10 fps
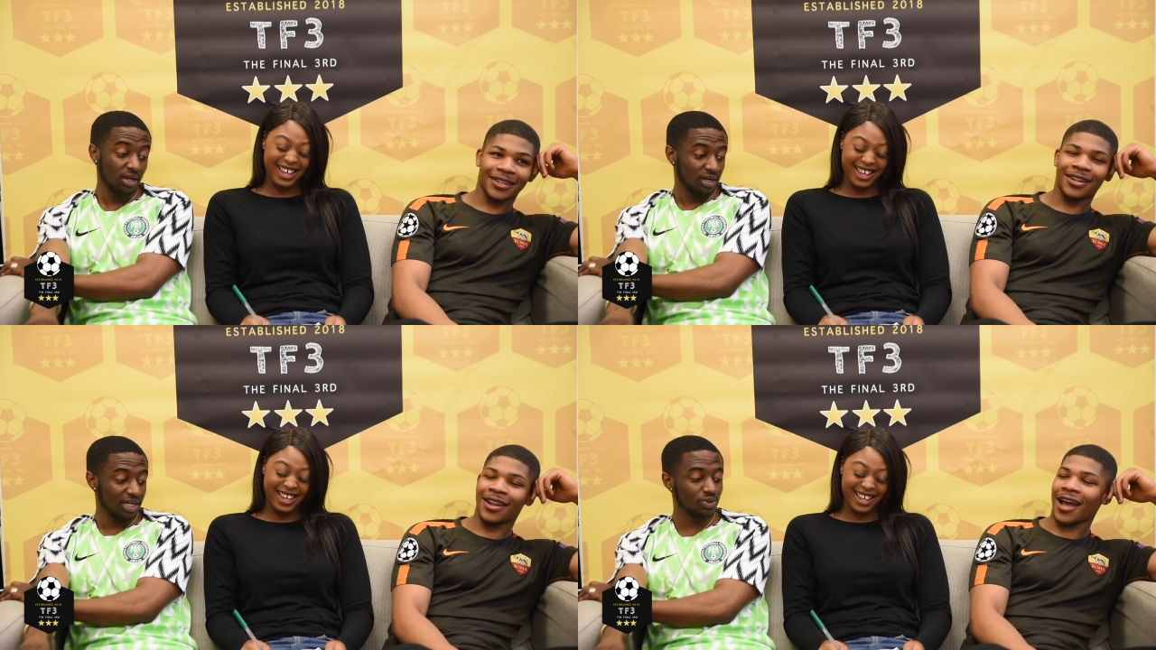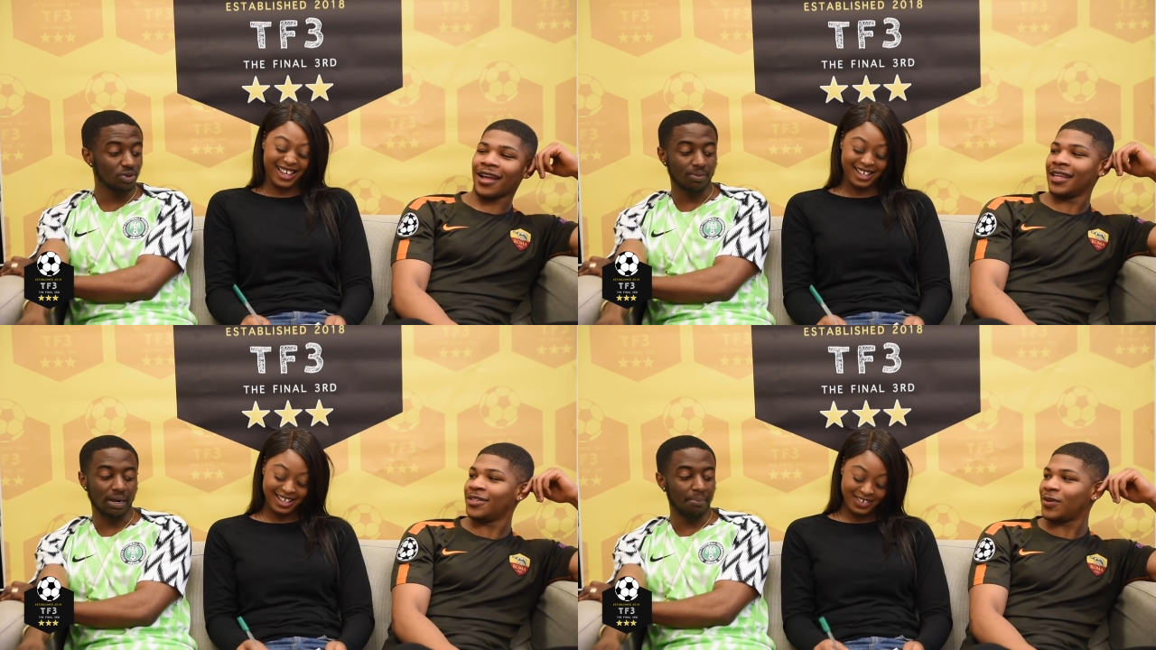Speaker 1: Let's nah, talk
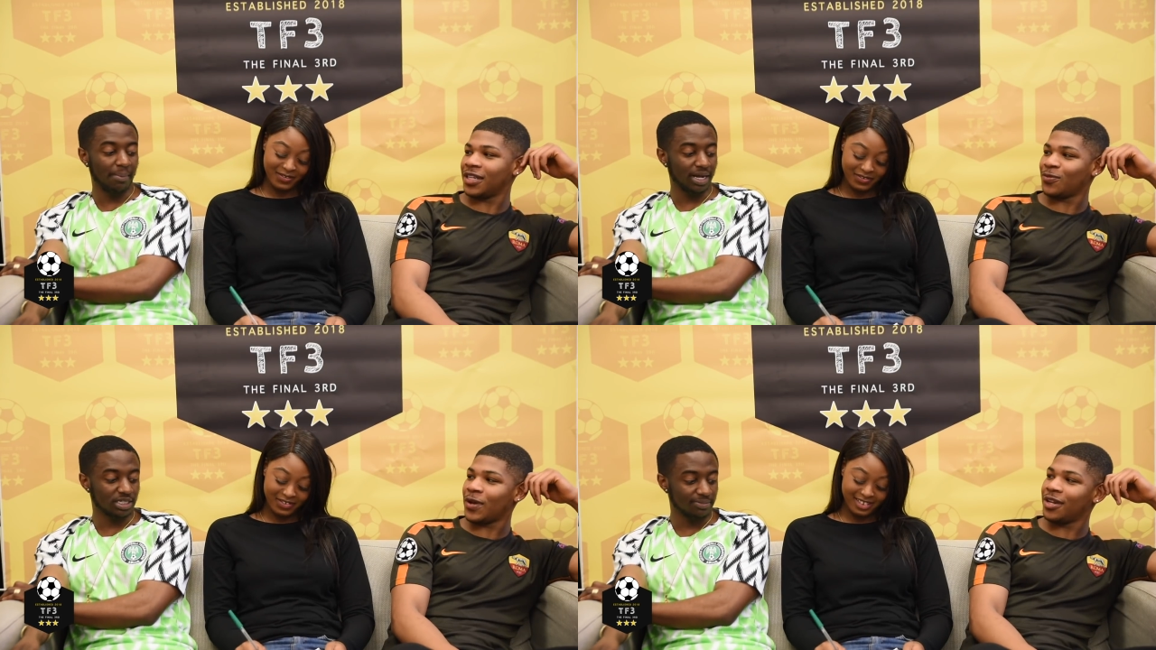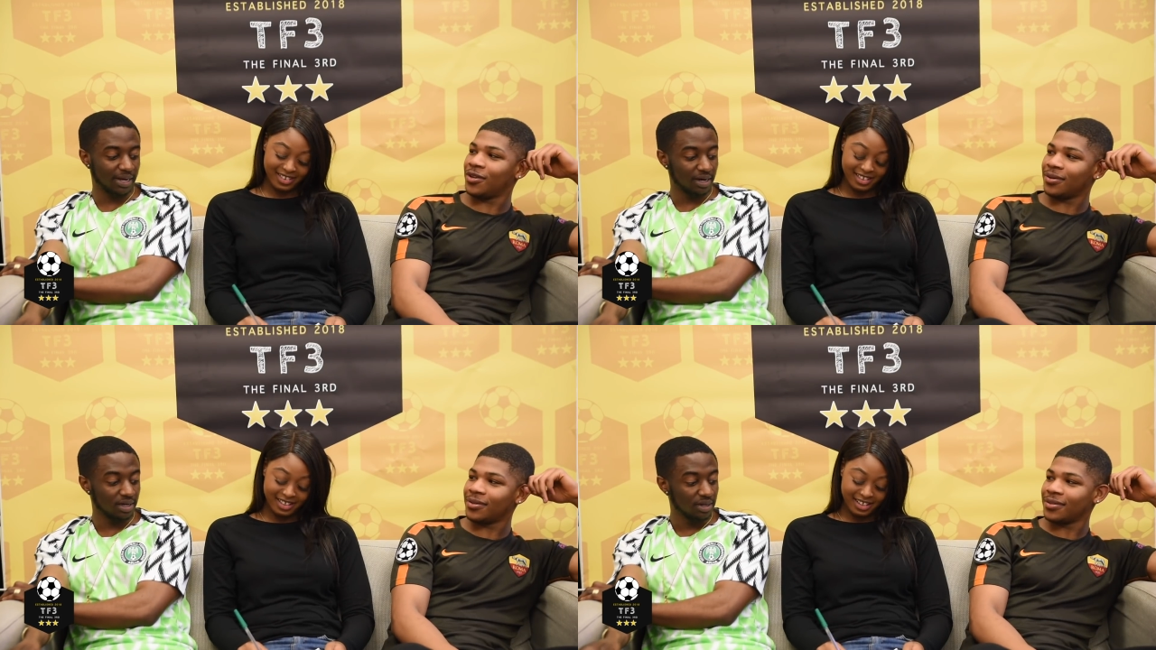this one. Back, weird,
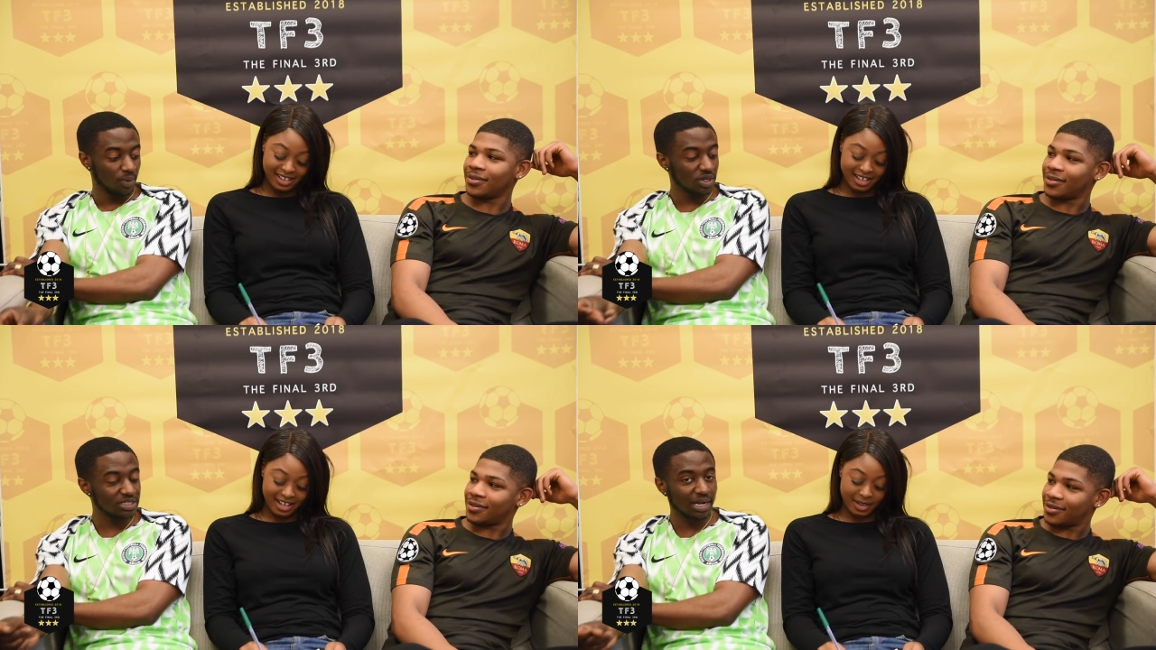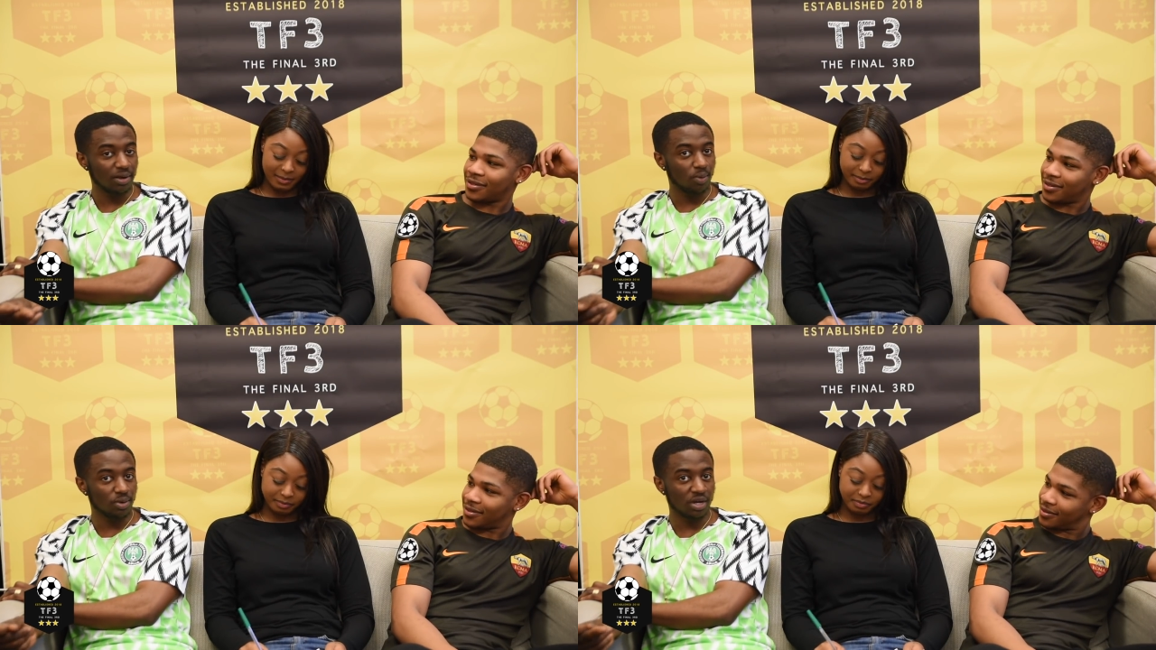though. What's
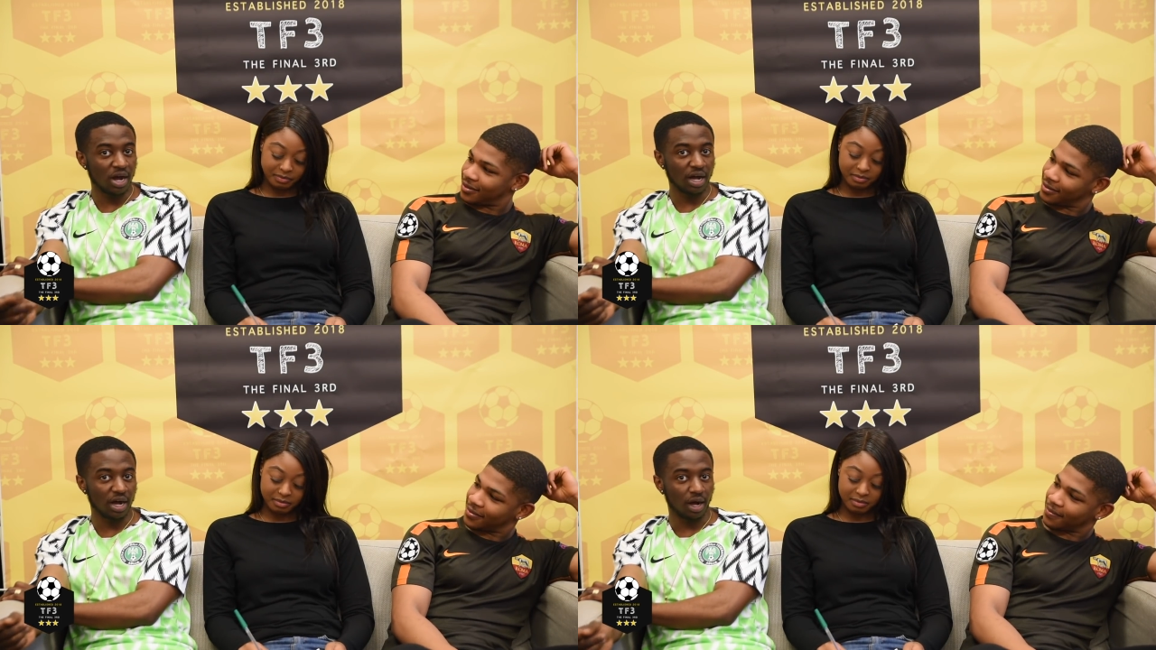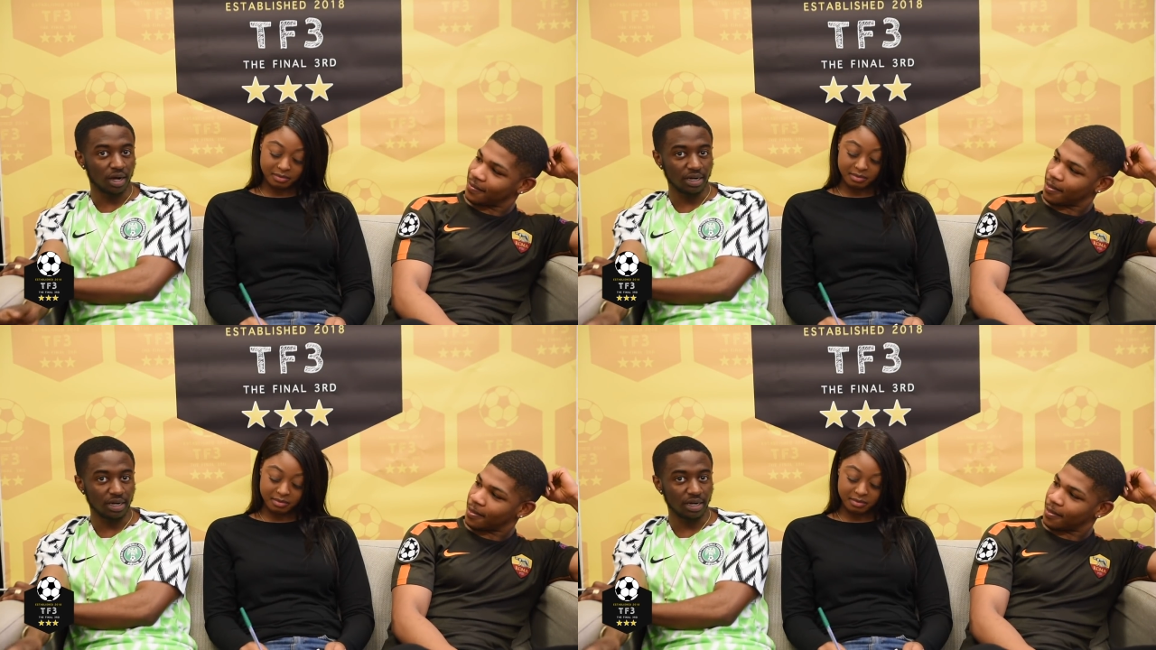that younger